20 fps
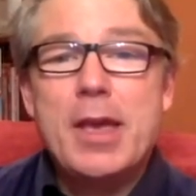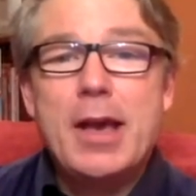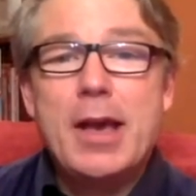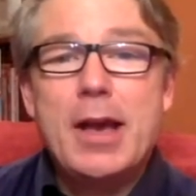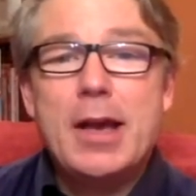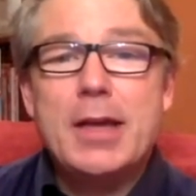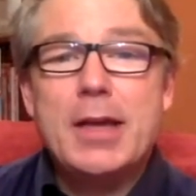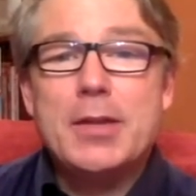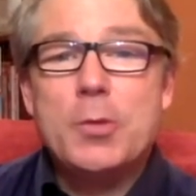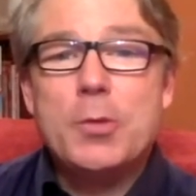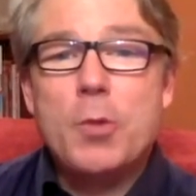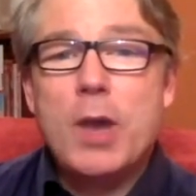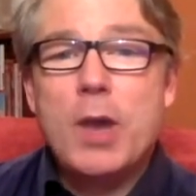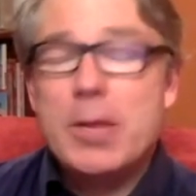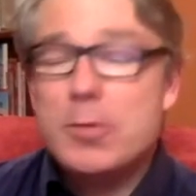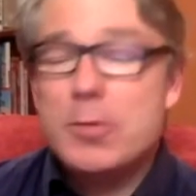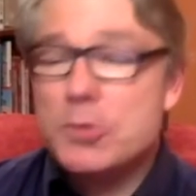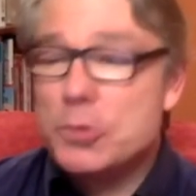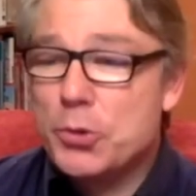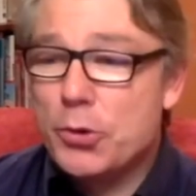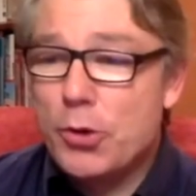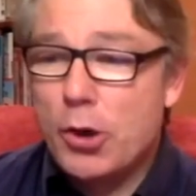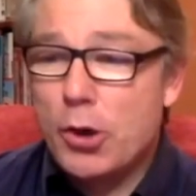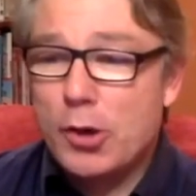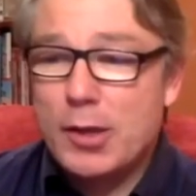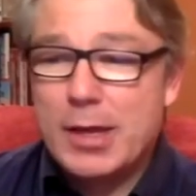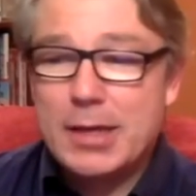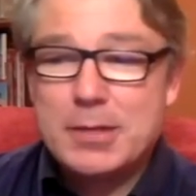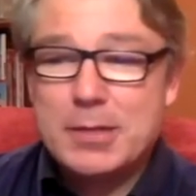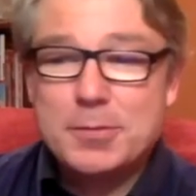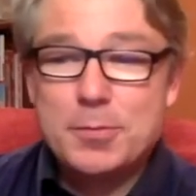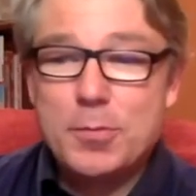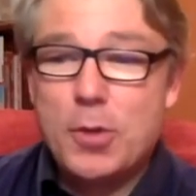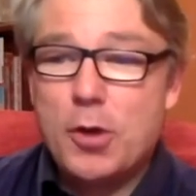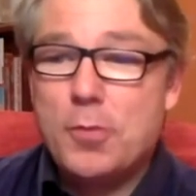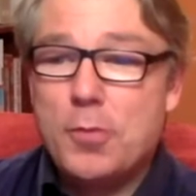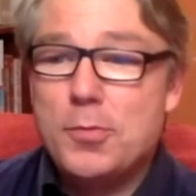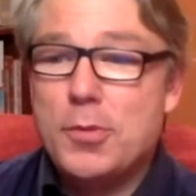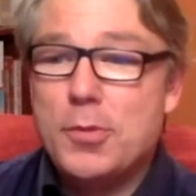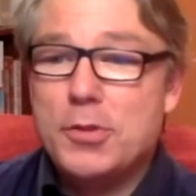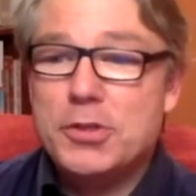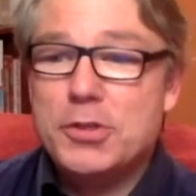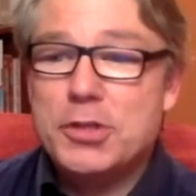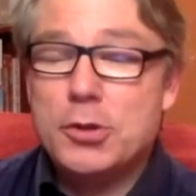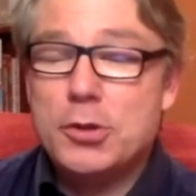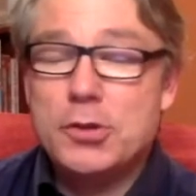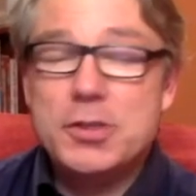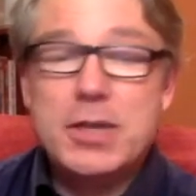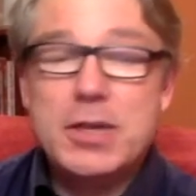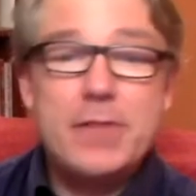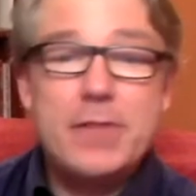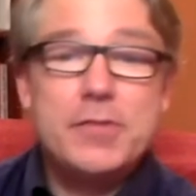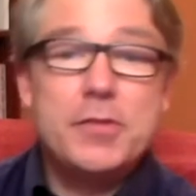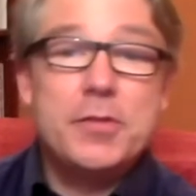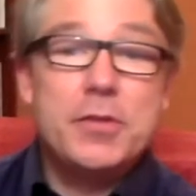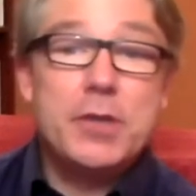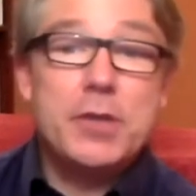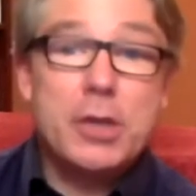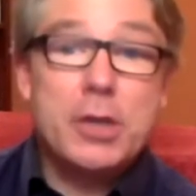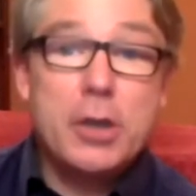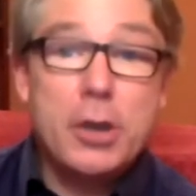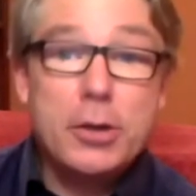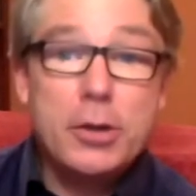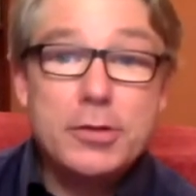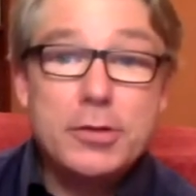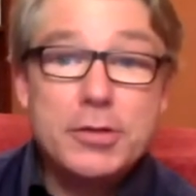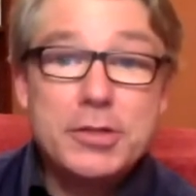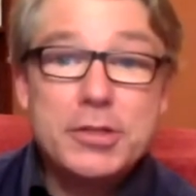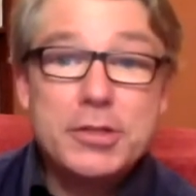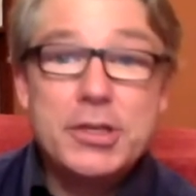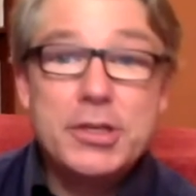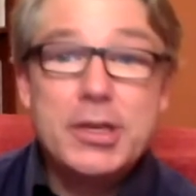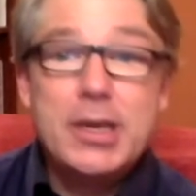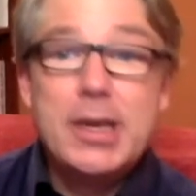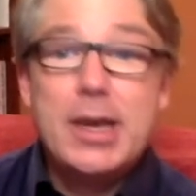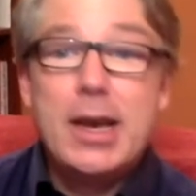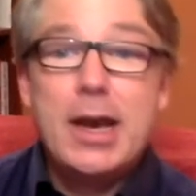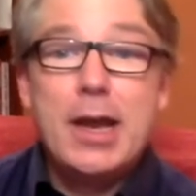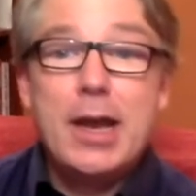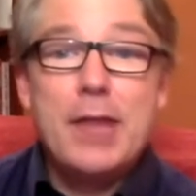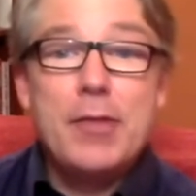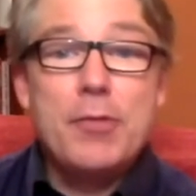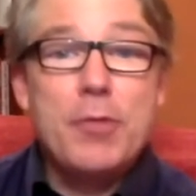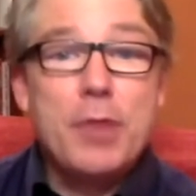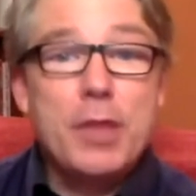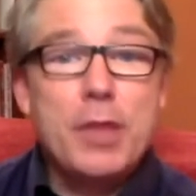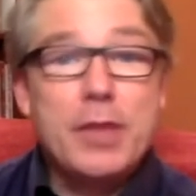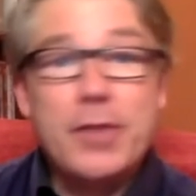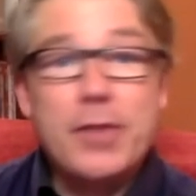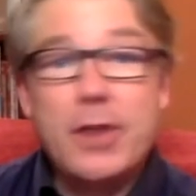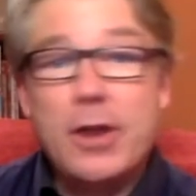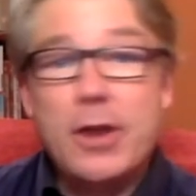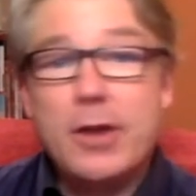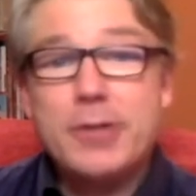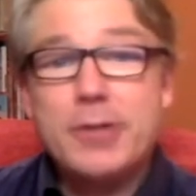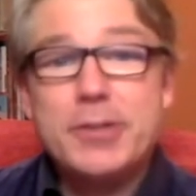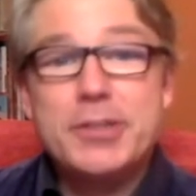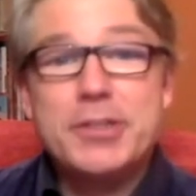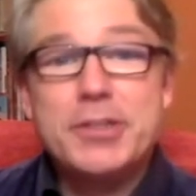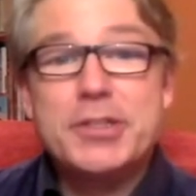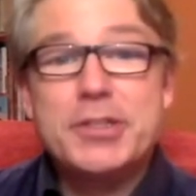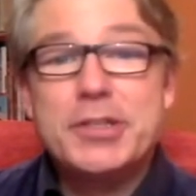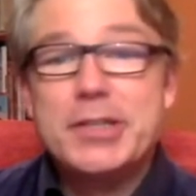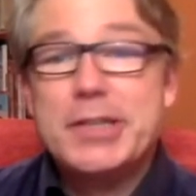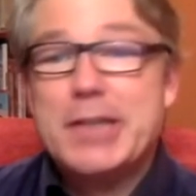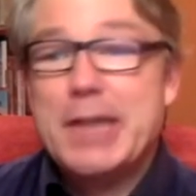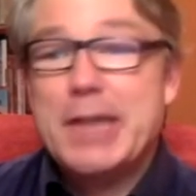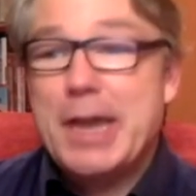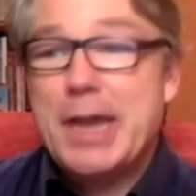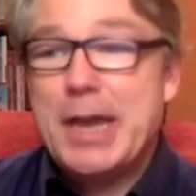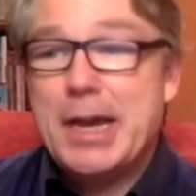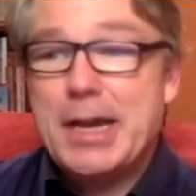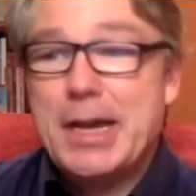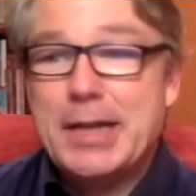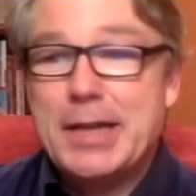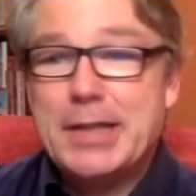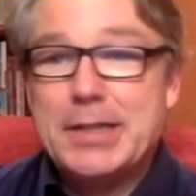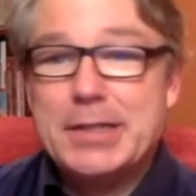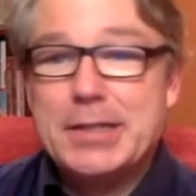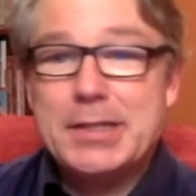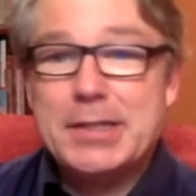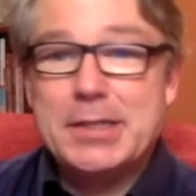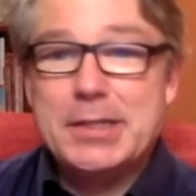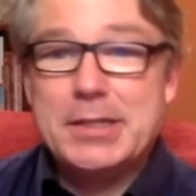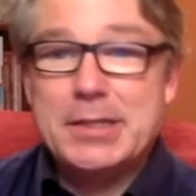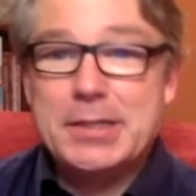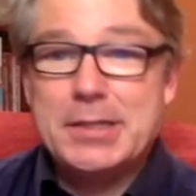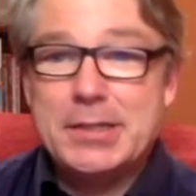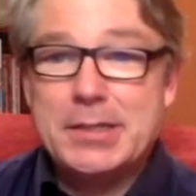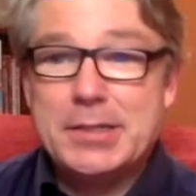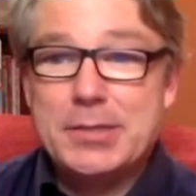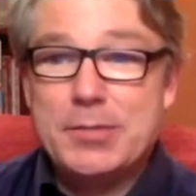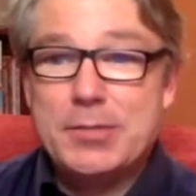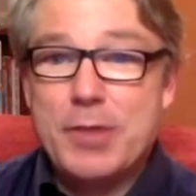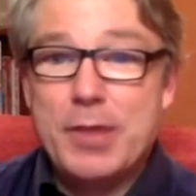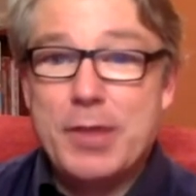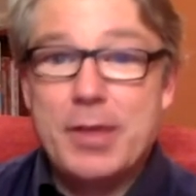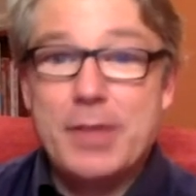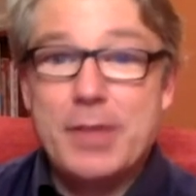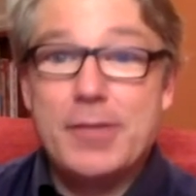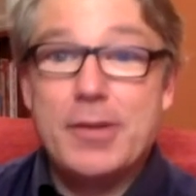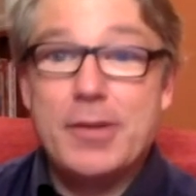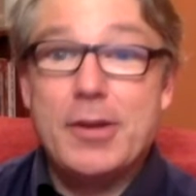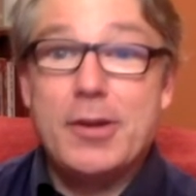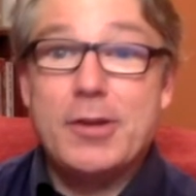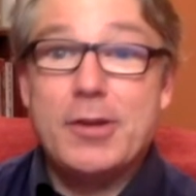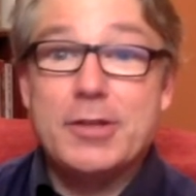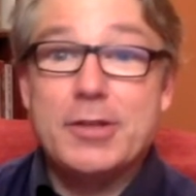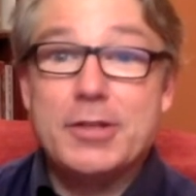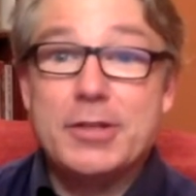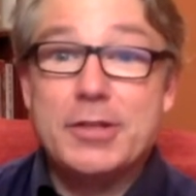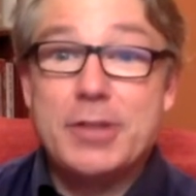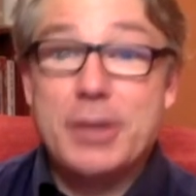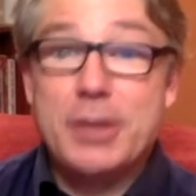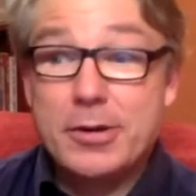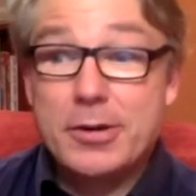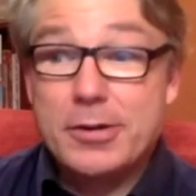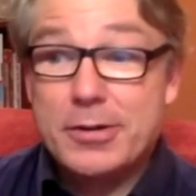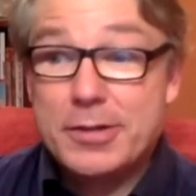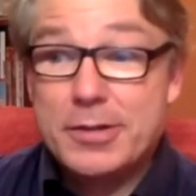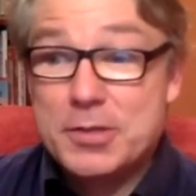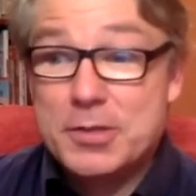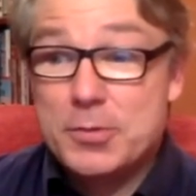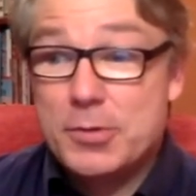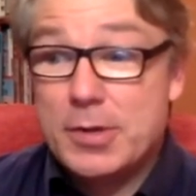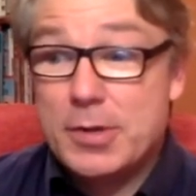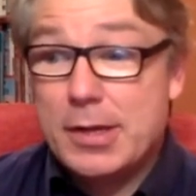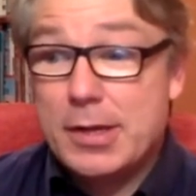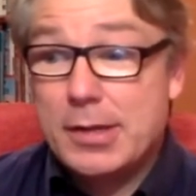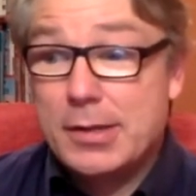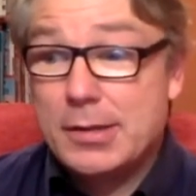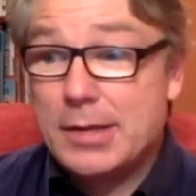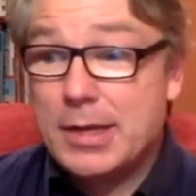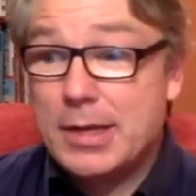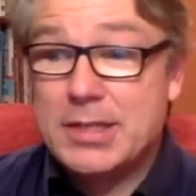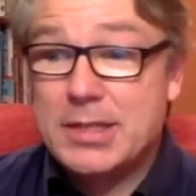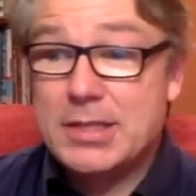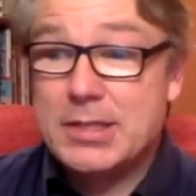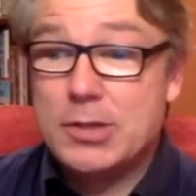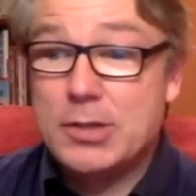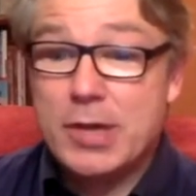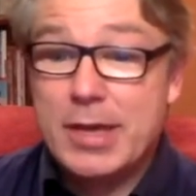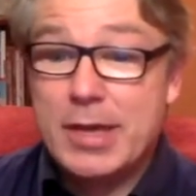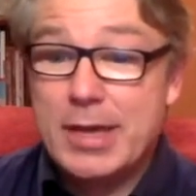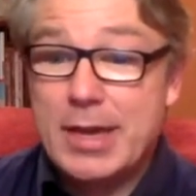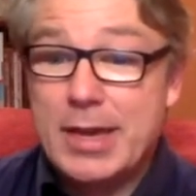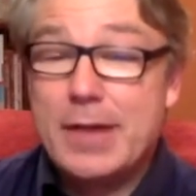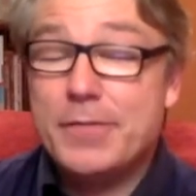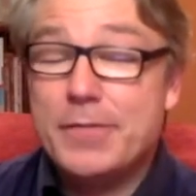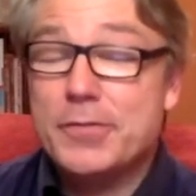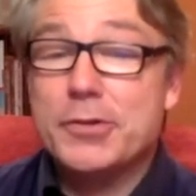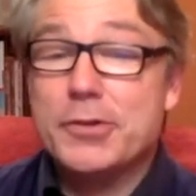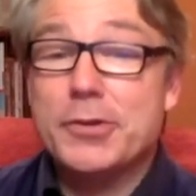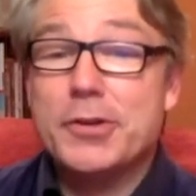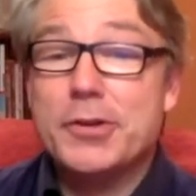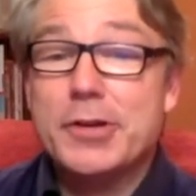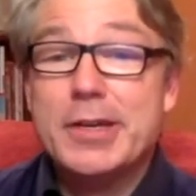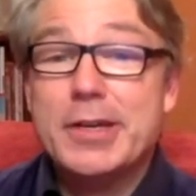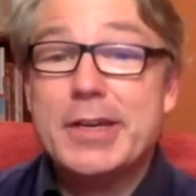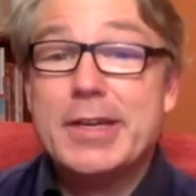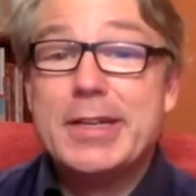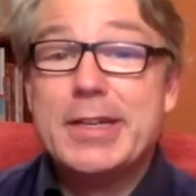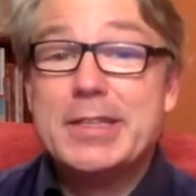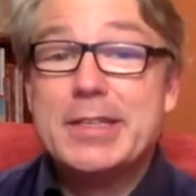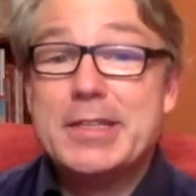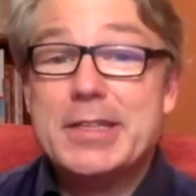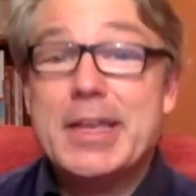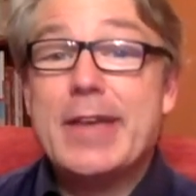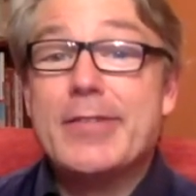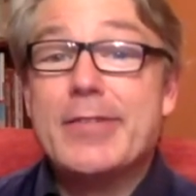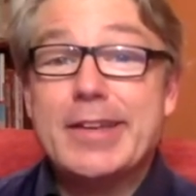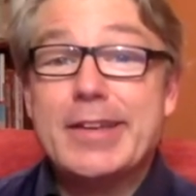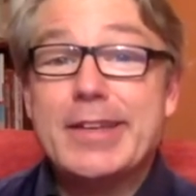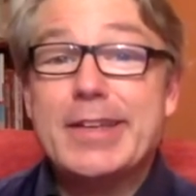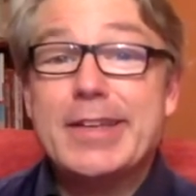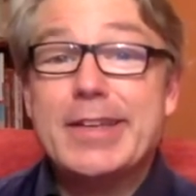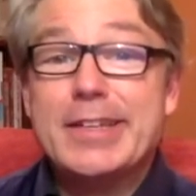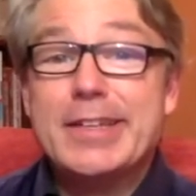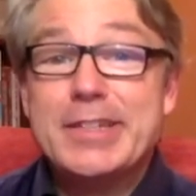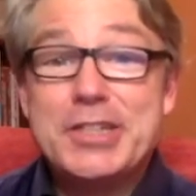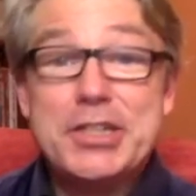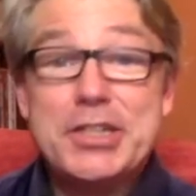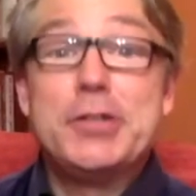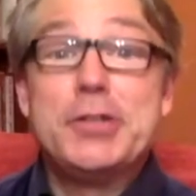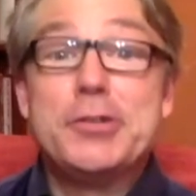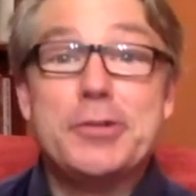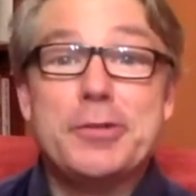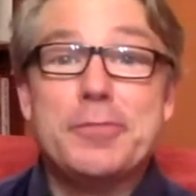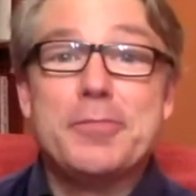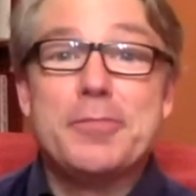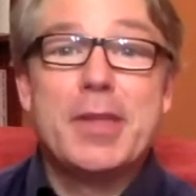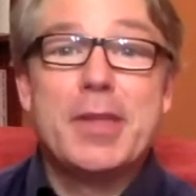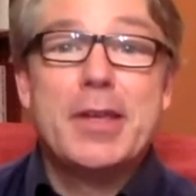And while he was doing all that, Mum, she looked after the accounts and the running of the house and the running of the large garden as well as looking after seven children.